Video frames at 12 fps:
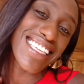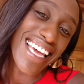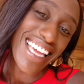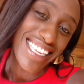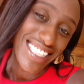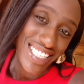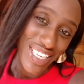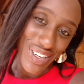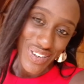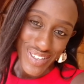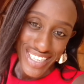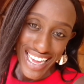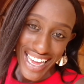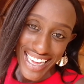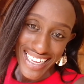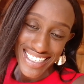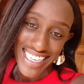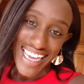stay tuned,
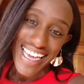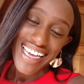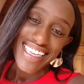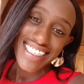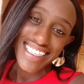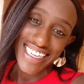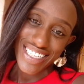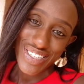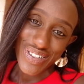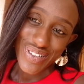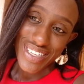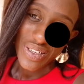guys. Stay tuned.